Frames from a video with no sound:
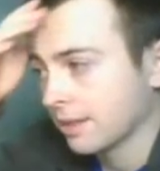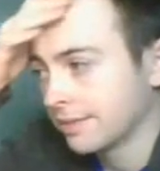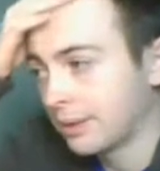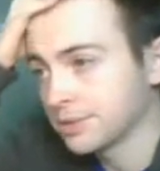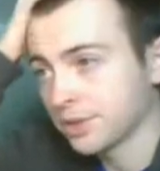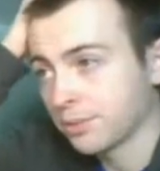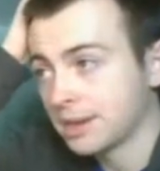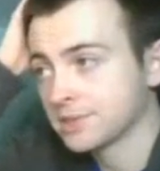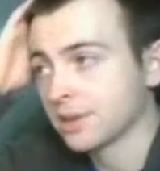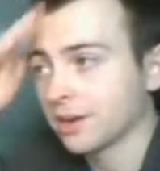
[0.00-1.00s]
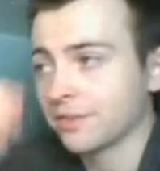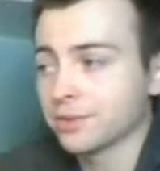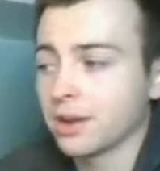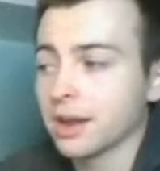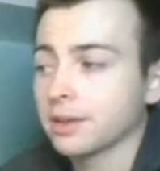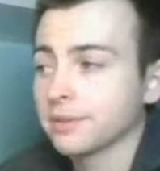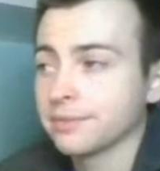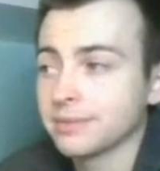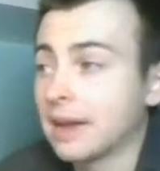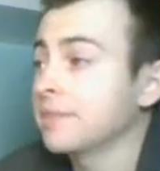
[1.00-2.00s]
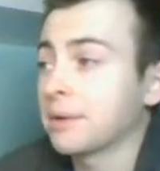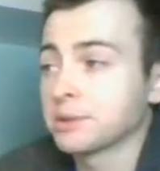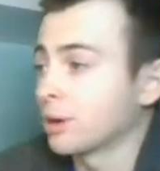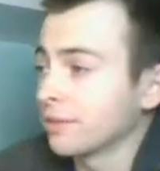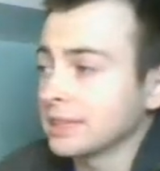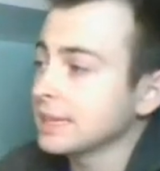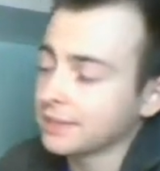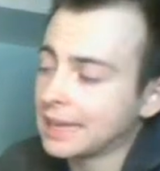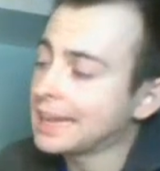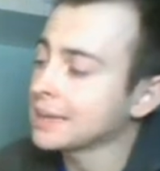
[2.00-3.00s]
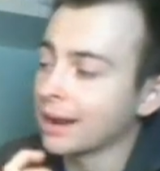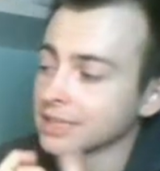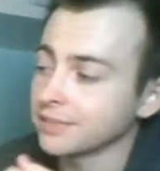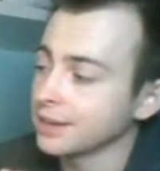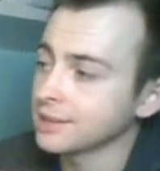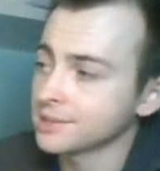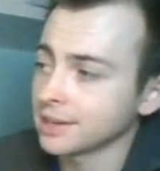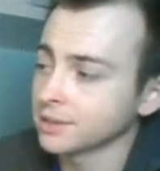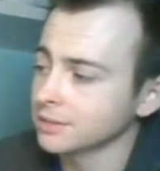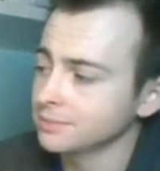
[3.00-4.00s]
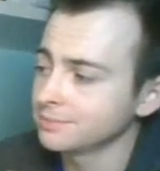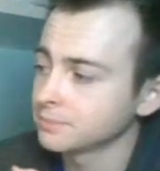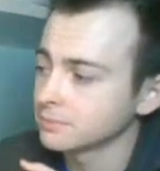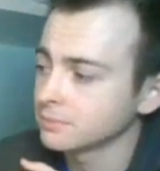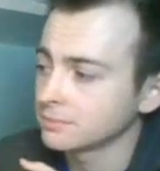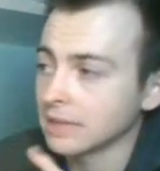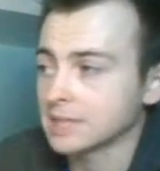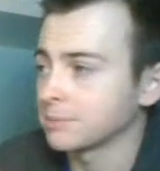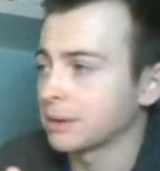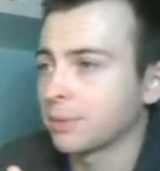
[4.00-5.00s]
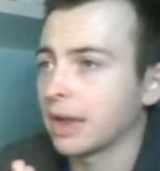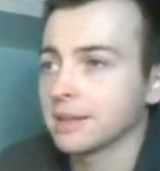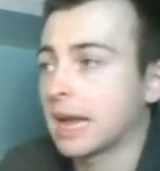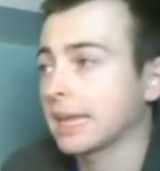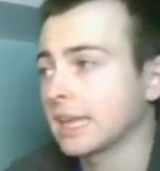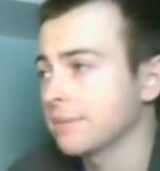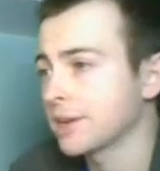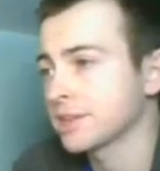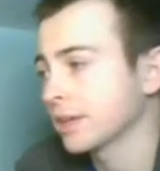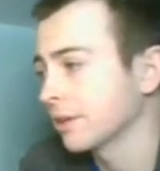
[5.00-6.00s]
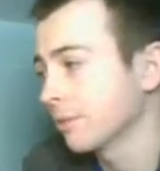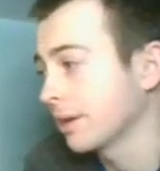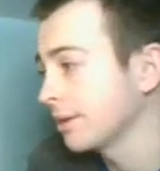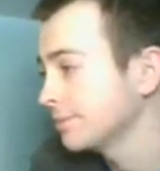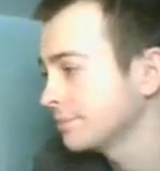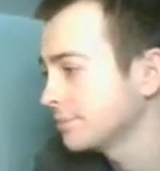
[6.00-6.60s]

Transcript: That was a great start for Drock. That was perfect. He got the King Tower activated in single. That's about I can't imagine that going better.